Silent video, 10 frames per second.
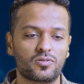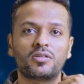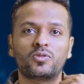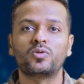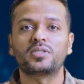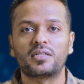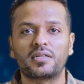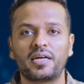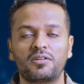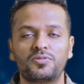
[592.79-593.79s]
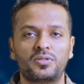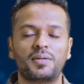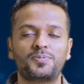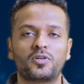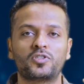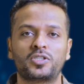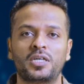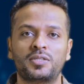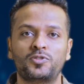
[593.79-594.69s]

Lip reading: Or those are the kind of scripts or shares